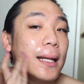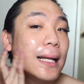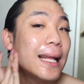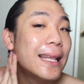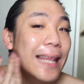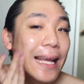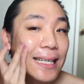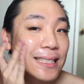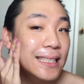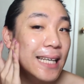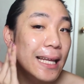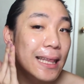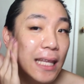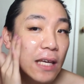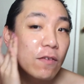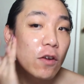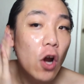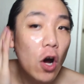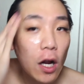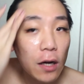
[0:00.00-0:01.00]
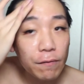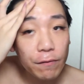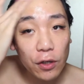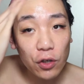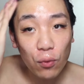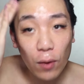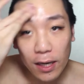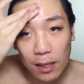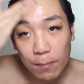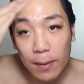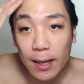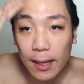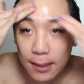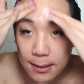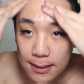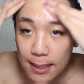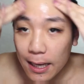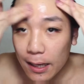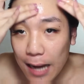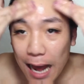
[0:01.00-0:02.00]
they say leave it on for 20
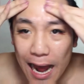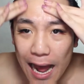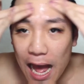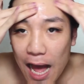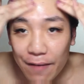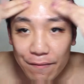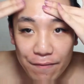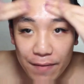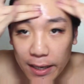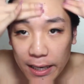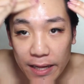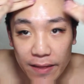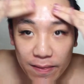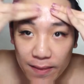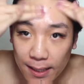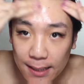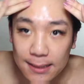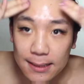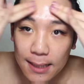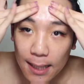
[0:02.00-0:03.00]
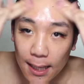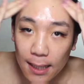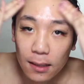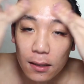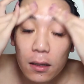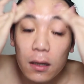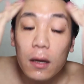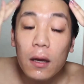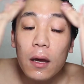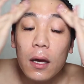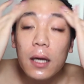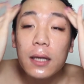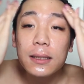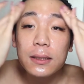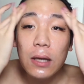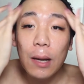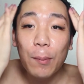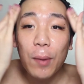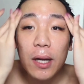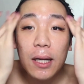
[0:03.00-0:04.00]
minutes. And I have very thick skin,
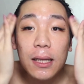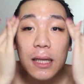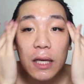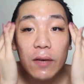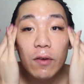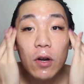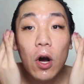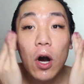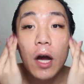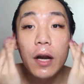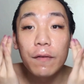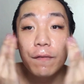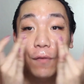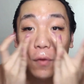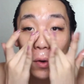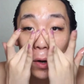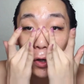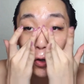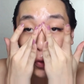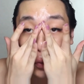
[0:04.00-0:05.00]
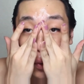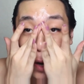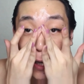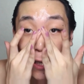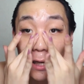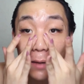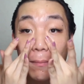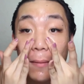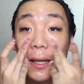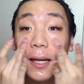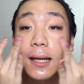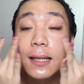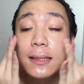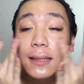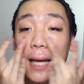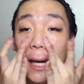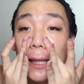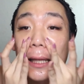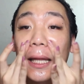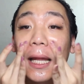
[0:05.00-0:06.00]
so I'm going to leave it on for 20
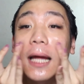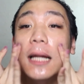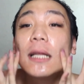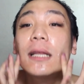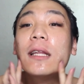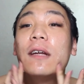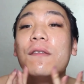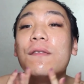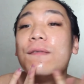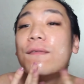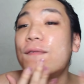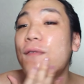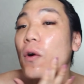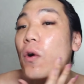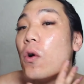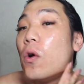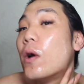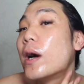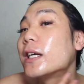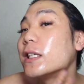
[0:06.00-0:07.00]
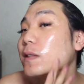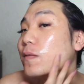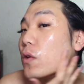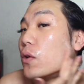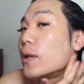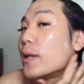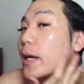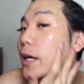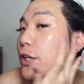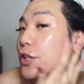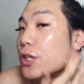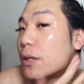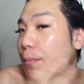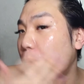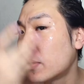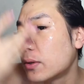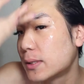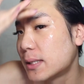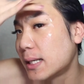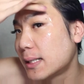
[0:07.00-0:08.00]
minutes and let the full exfoliation
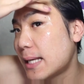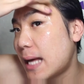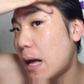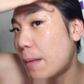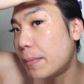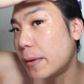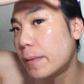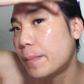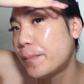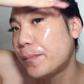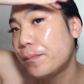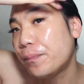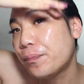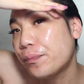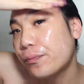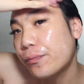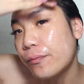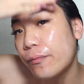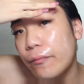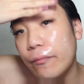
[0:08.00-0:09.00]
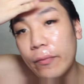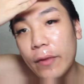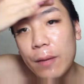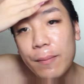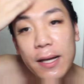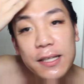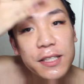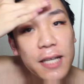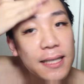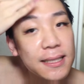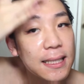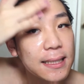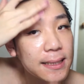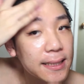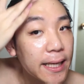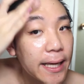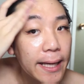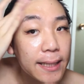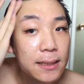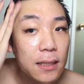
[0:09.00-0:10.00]
process happen. But as you guys can
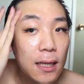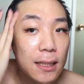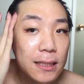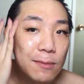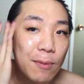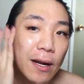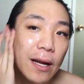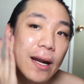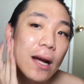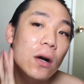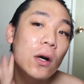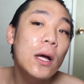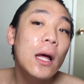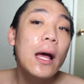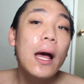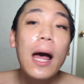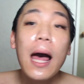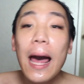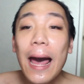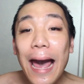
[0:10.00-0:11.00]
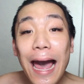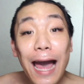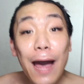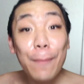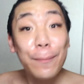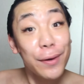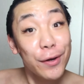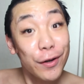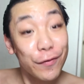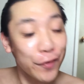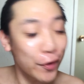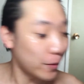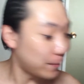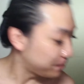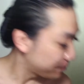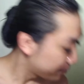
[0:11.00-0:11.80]
see, it's all spread out and beautiful.